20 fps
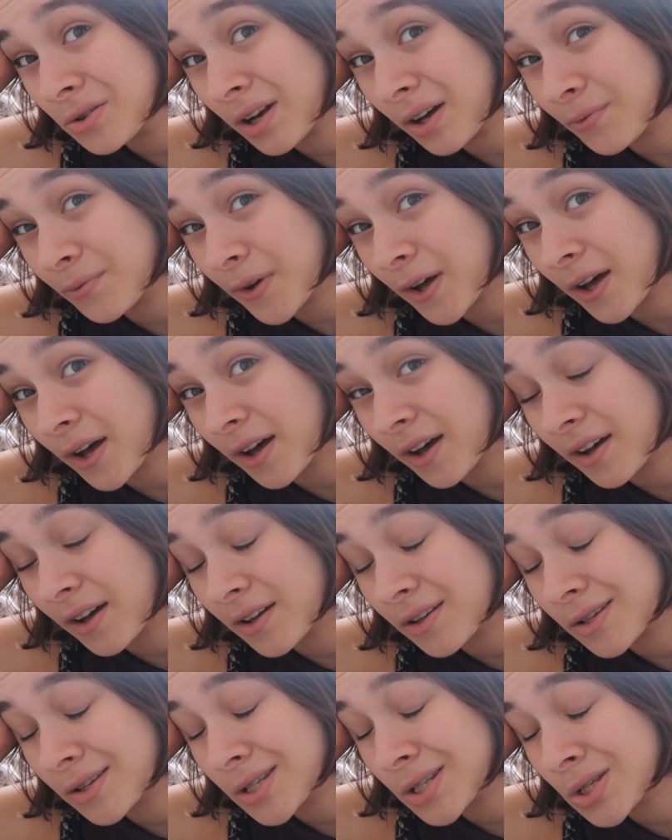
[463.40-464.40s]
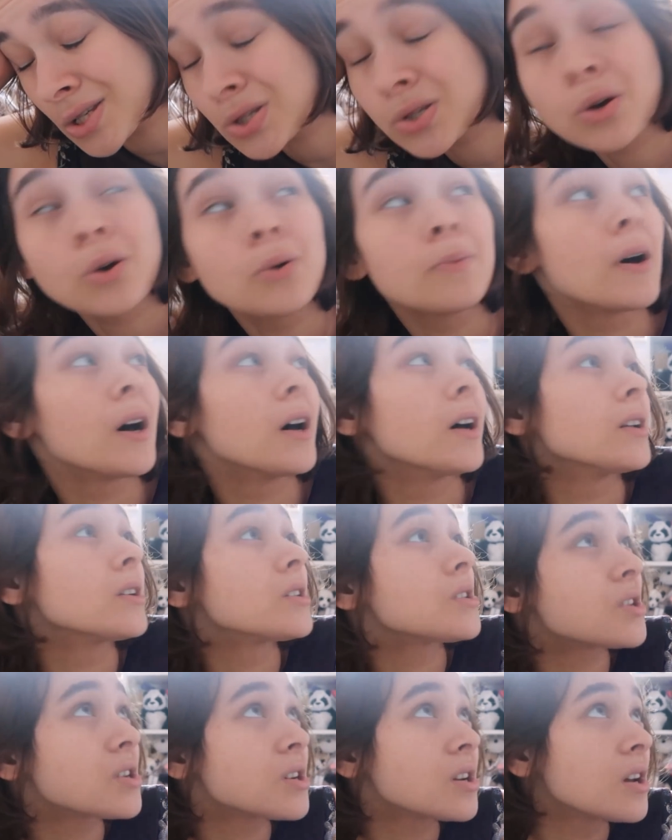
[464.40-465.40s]
do love her so
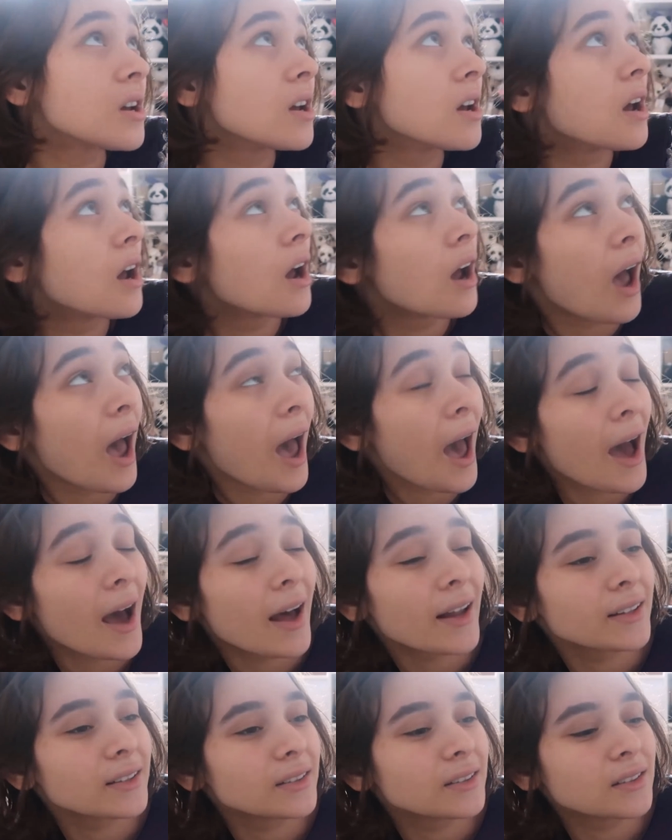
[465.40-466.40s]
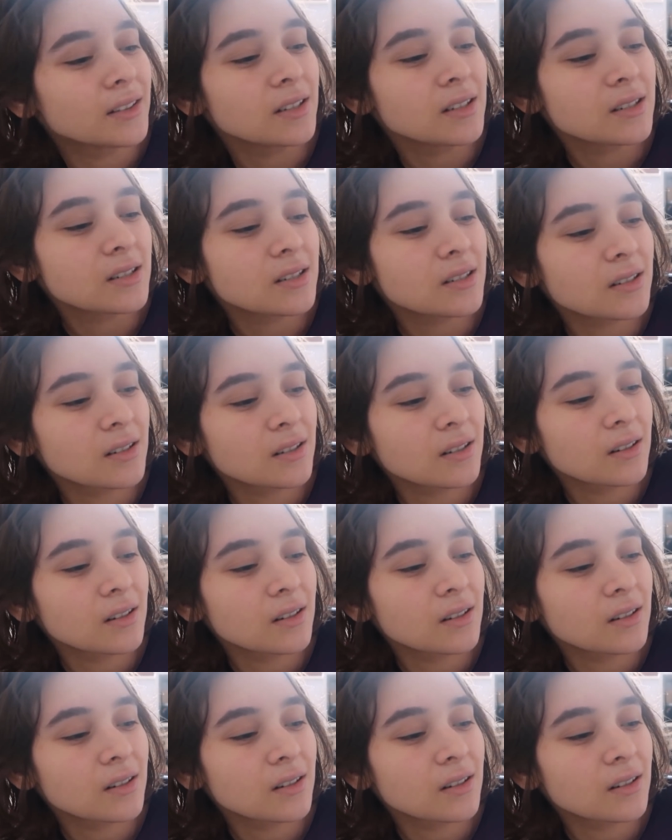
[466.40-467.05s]
much, and